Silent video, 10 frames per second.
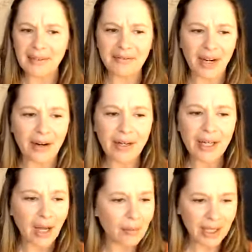very
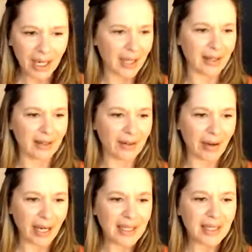complicated,
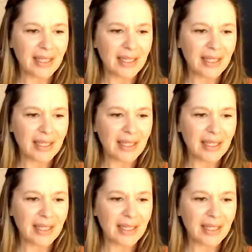right?